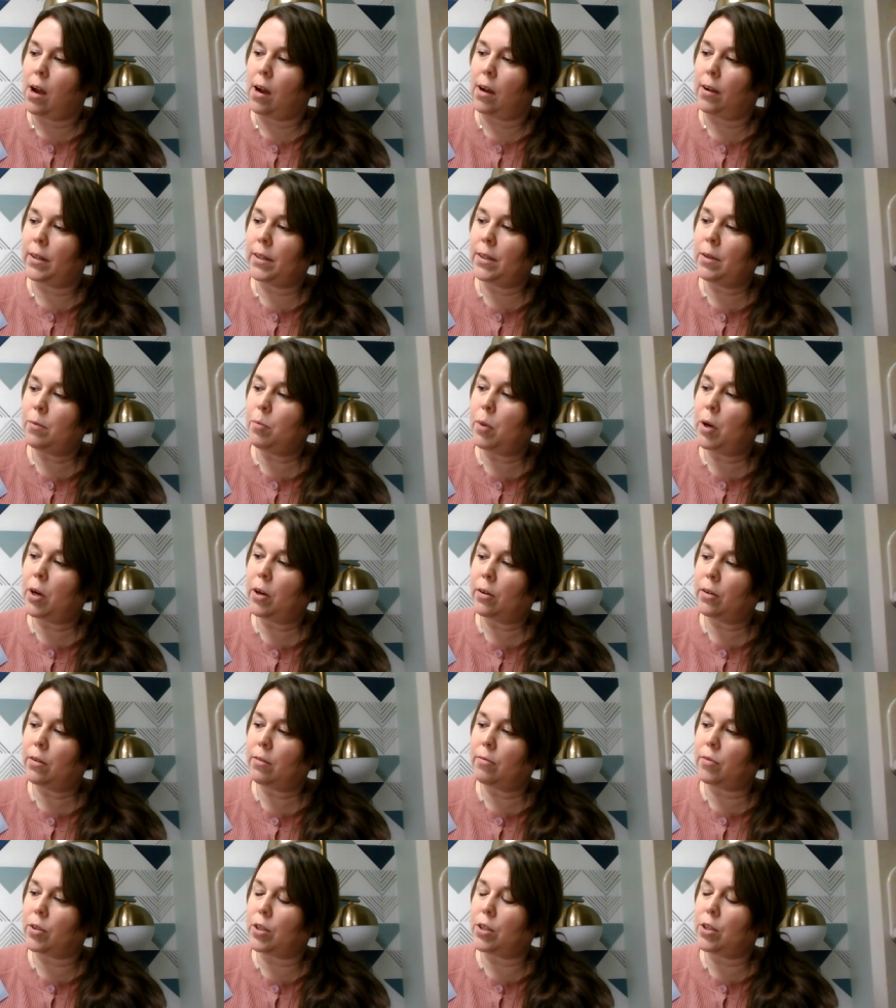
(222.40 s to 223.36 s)
I am part
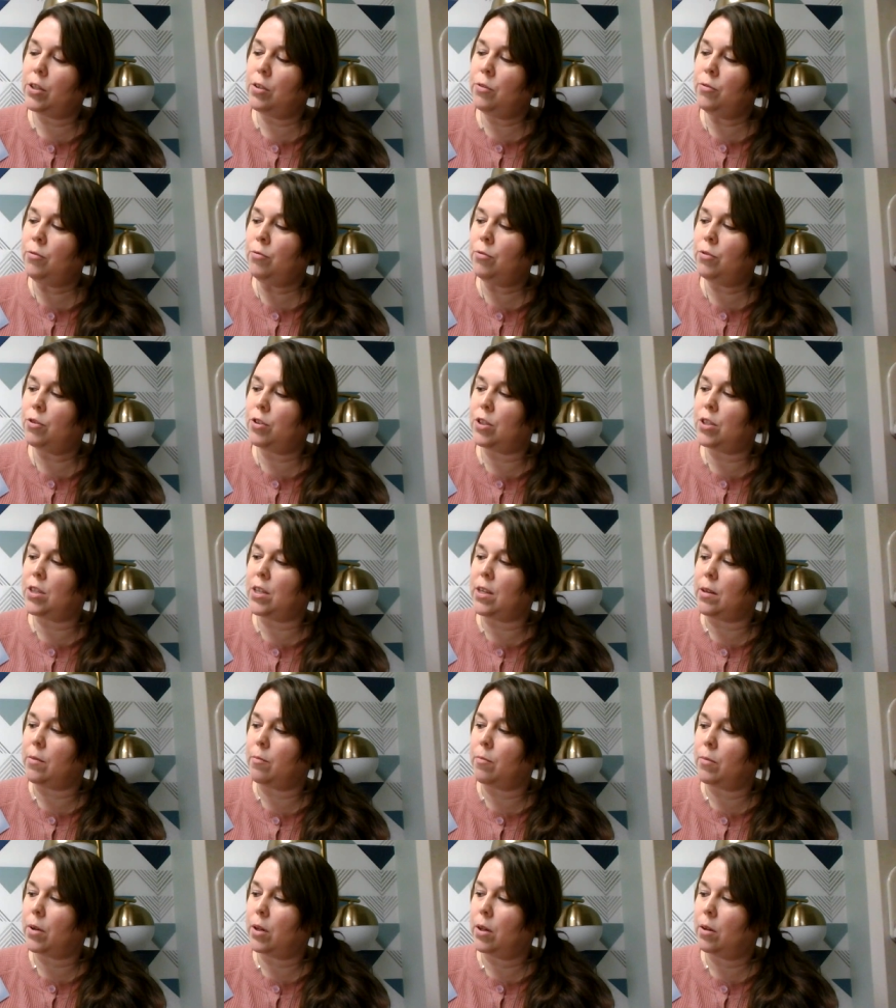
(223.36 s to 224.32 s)
of a huge
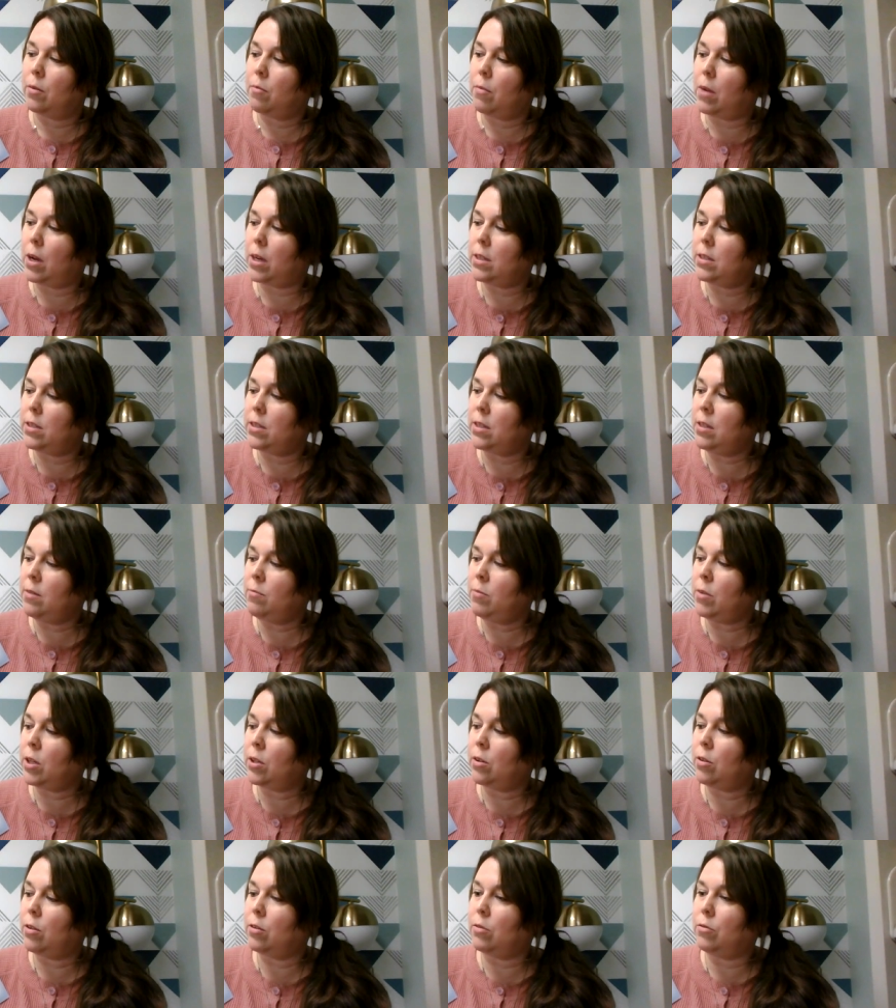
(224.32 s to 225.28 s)
team. My team
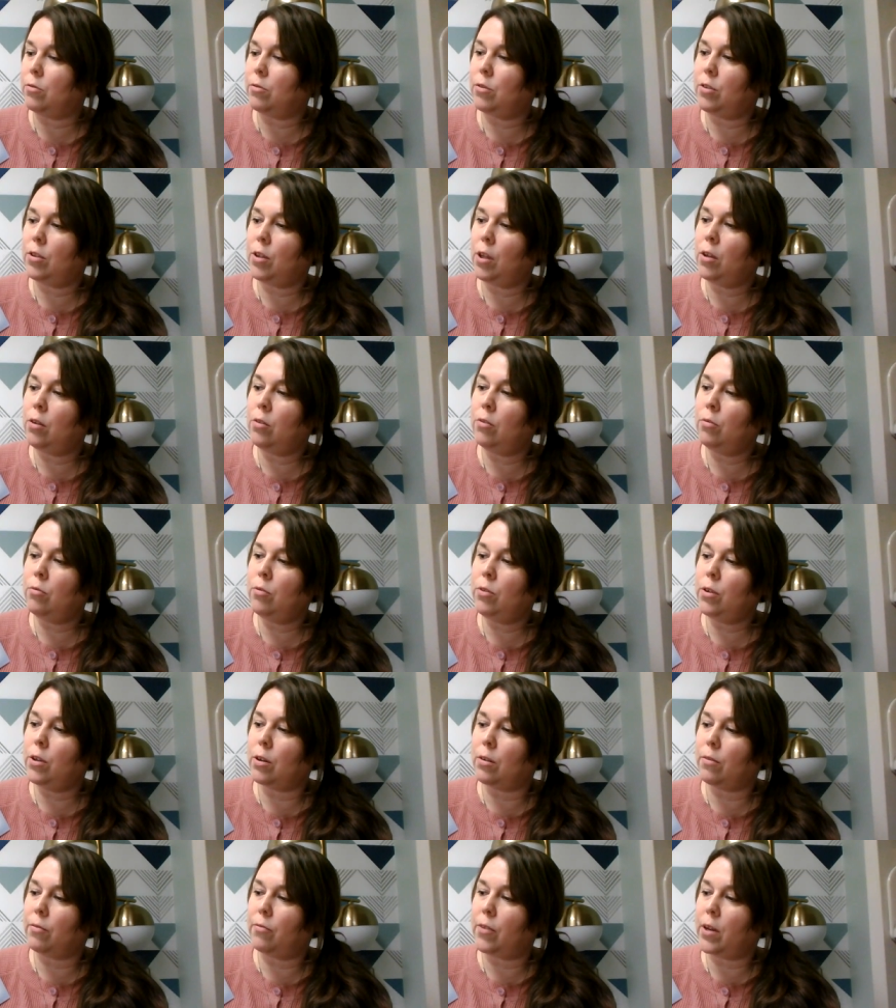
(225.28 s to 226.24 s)
includes you,
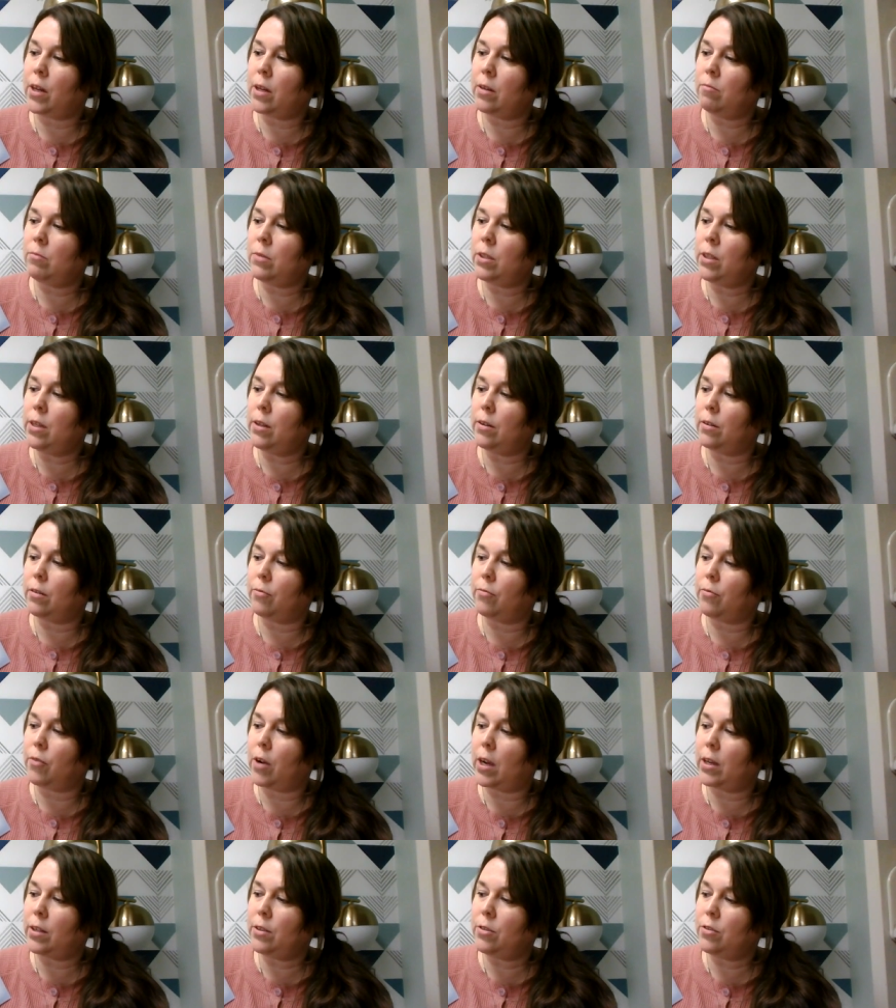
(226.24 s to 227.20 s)
your family, your
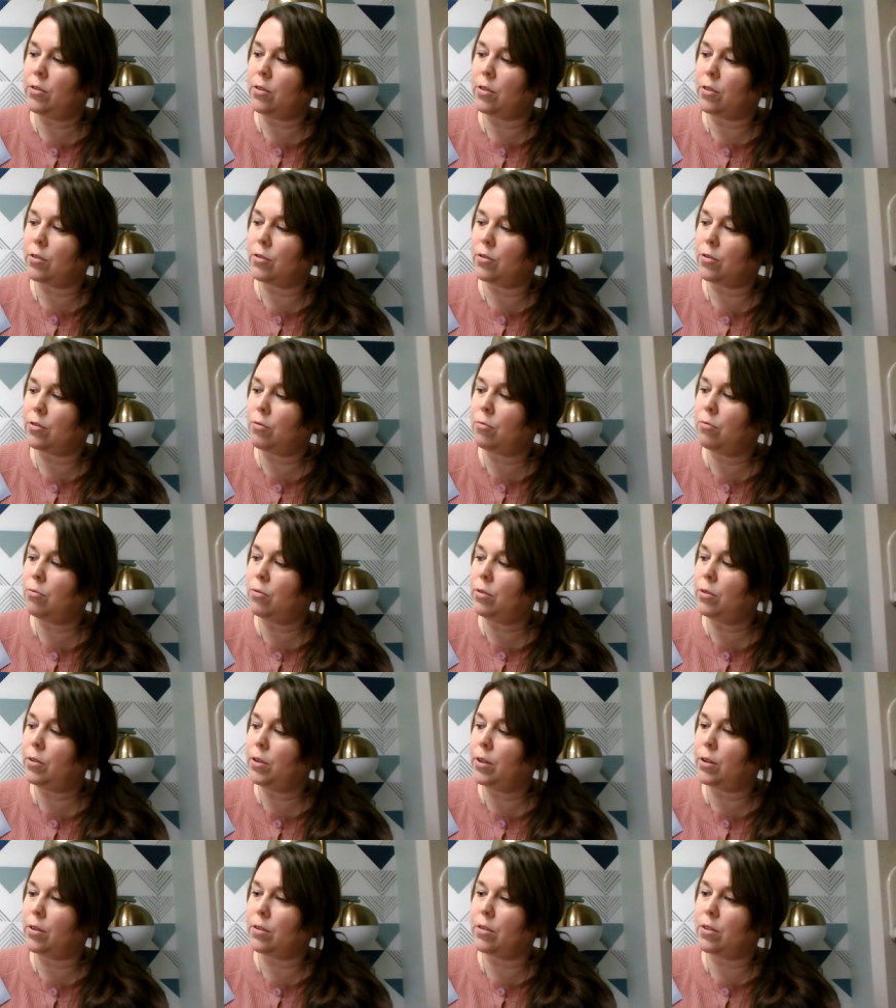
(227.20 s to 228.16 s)
friends, your
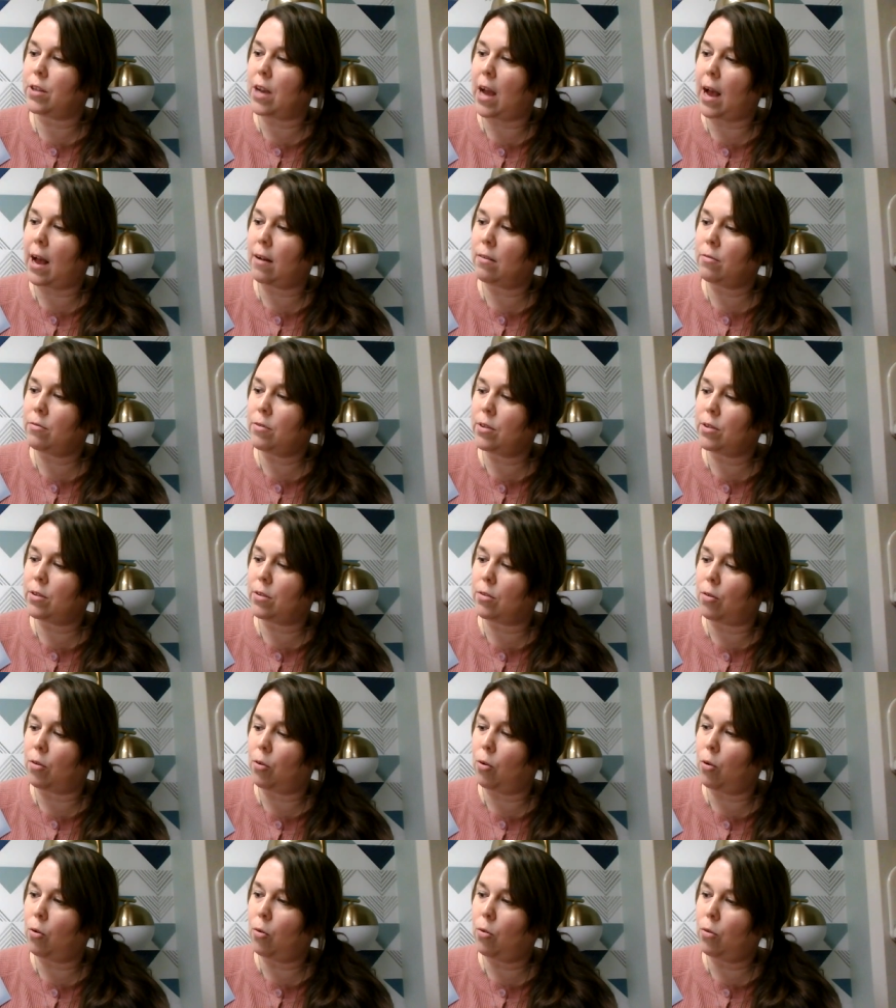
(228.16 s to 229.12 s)
school, your town, and the
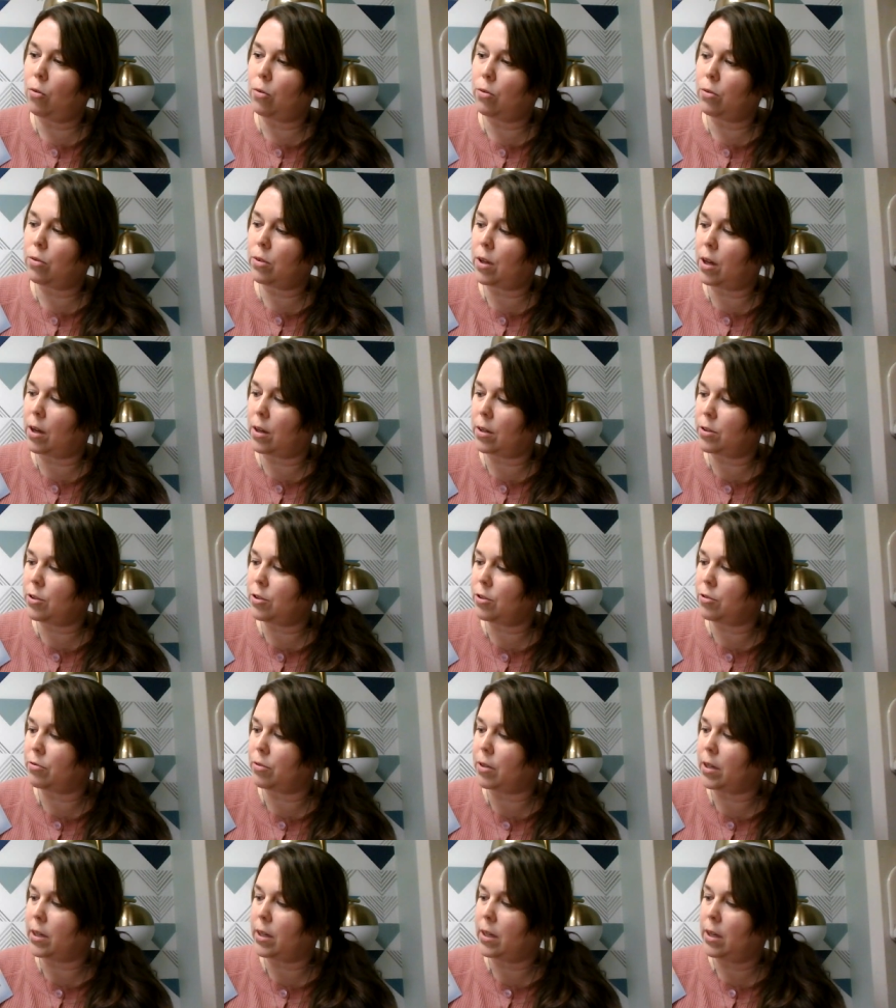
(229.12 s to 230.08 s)
whole
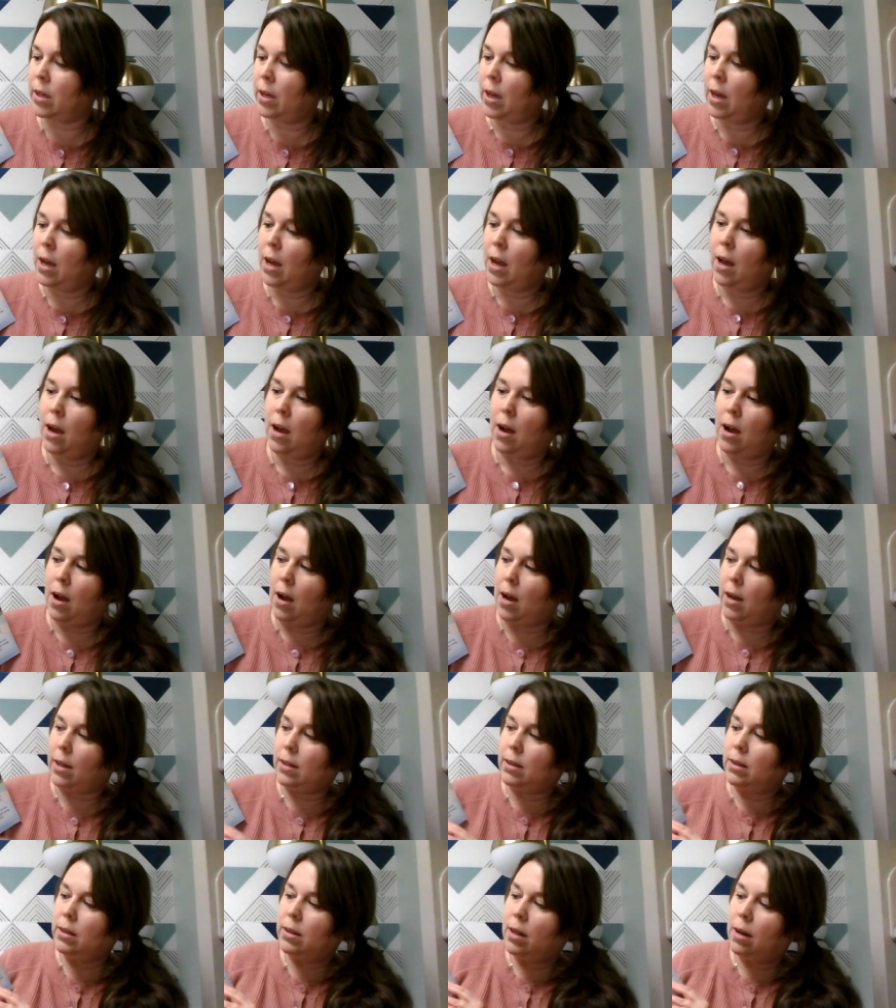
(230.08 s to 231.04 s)
country. I
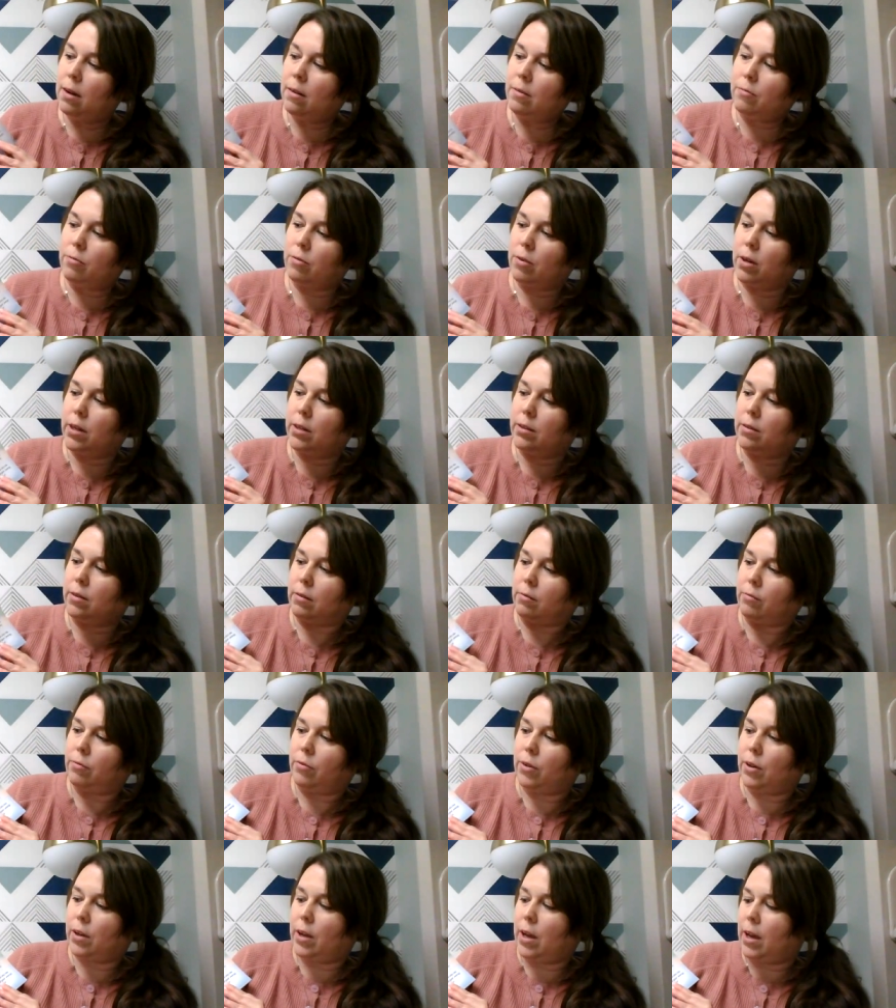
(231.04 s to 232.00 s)
love racing
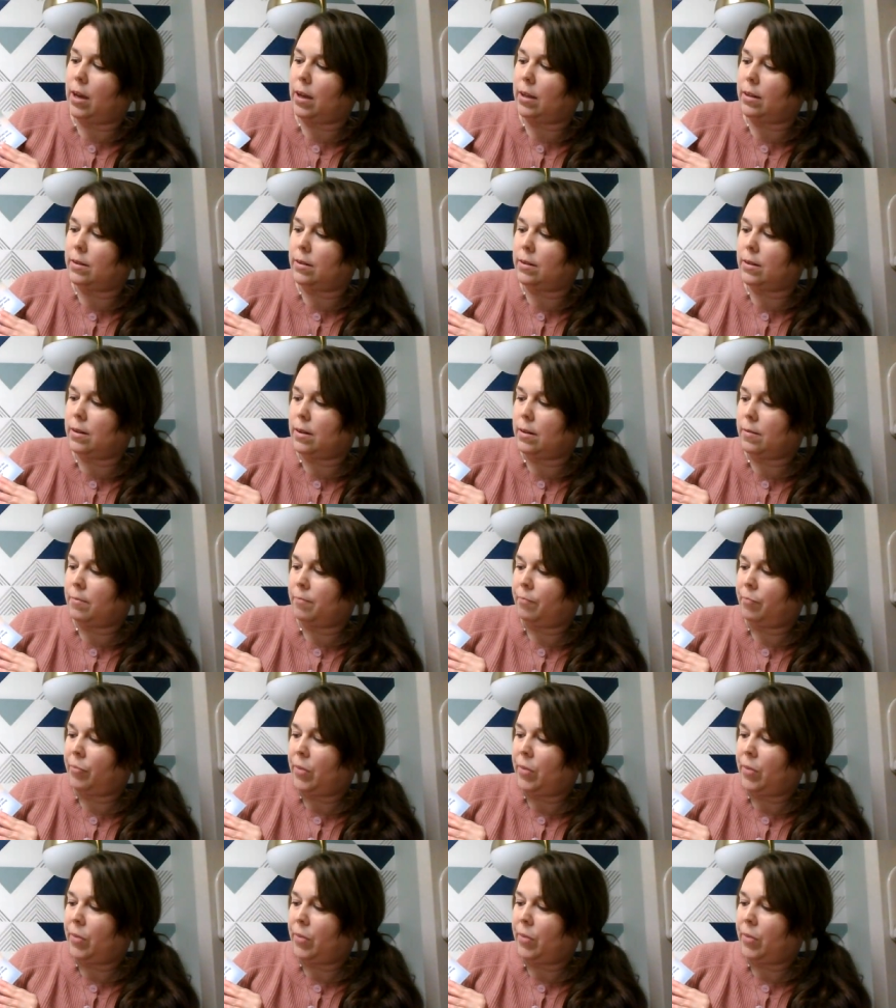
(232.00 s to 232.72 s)
for Canada.